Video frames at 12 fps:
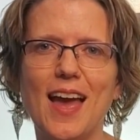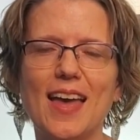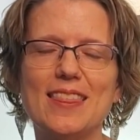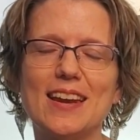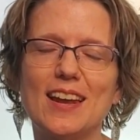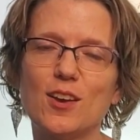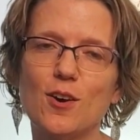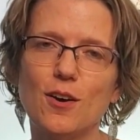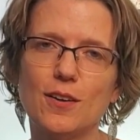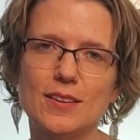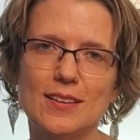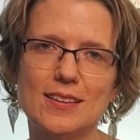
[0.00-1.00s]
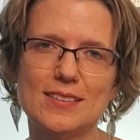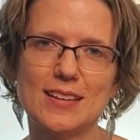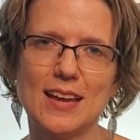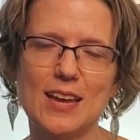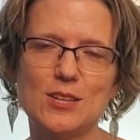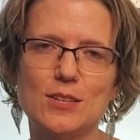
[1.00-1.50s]
And then I call the
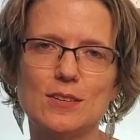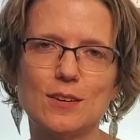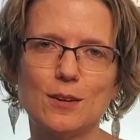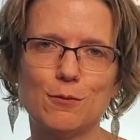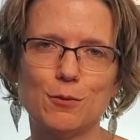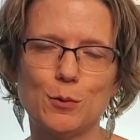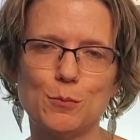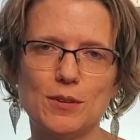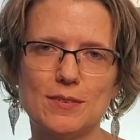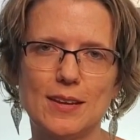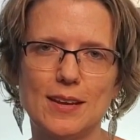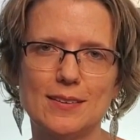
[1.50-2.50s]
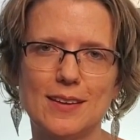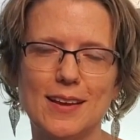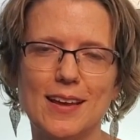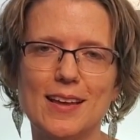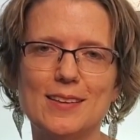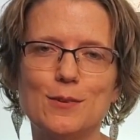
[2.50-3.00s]
listing agent to confirm receipt.
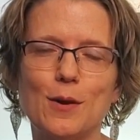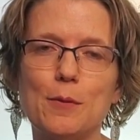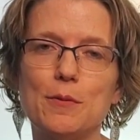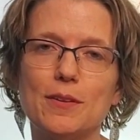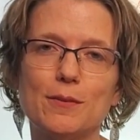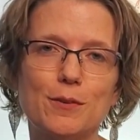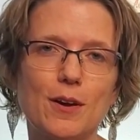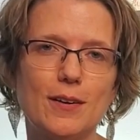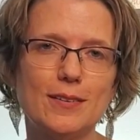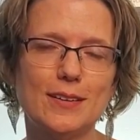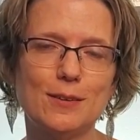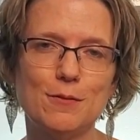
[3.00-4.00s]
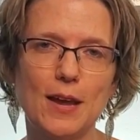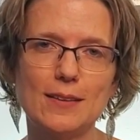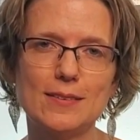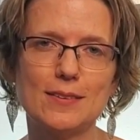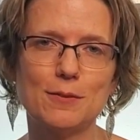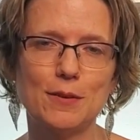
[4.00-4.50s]
So I will have called in
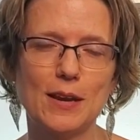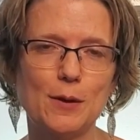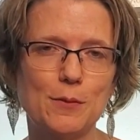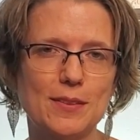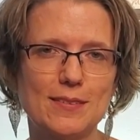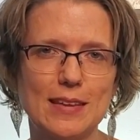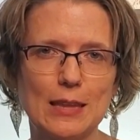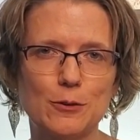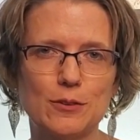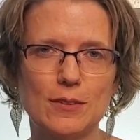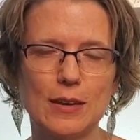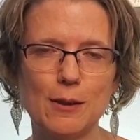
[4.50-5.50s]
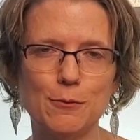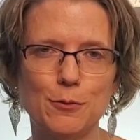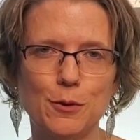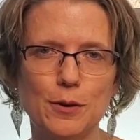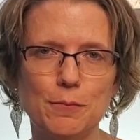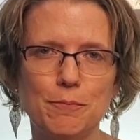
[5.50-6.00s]
advance to find out what the seller is looking
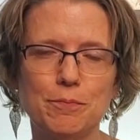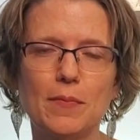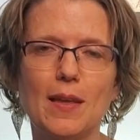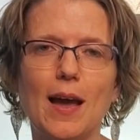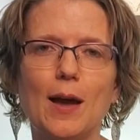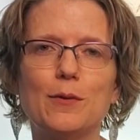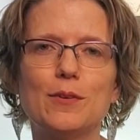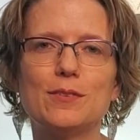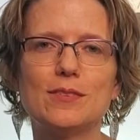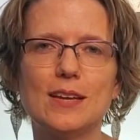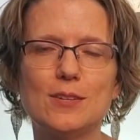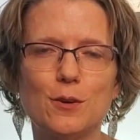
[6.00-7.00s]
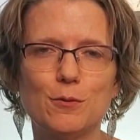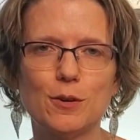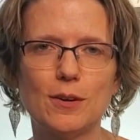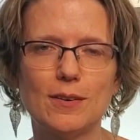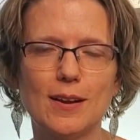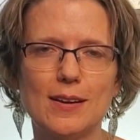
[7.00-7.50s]
for. I will have sent
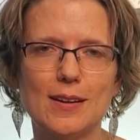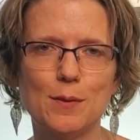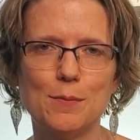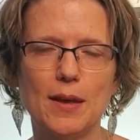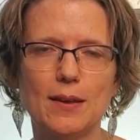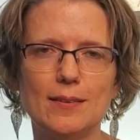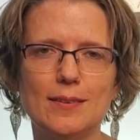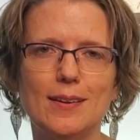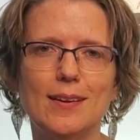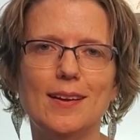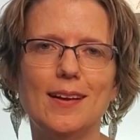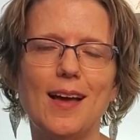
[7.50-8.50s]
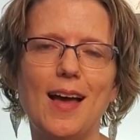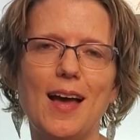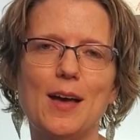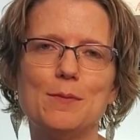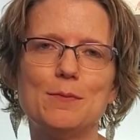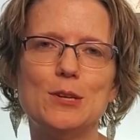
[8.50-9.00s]
over an email
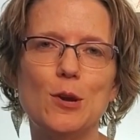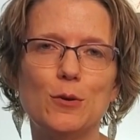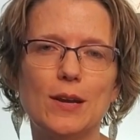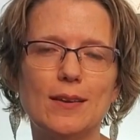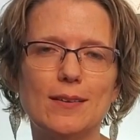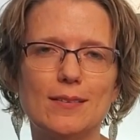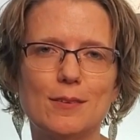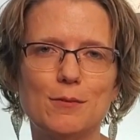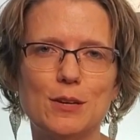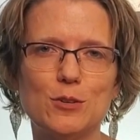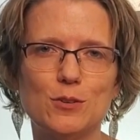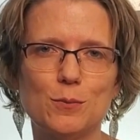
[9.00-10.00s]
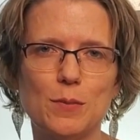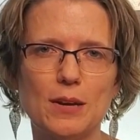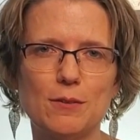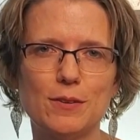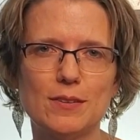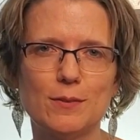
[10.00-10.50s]
noting the features and
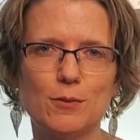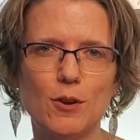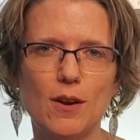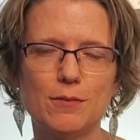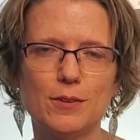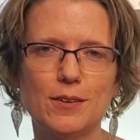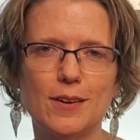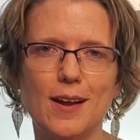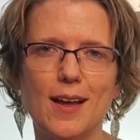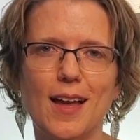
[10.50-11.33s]
benefits of your offer.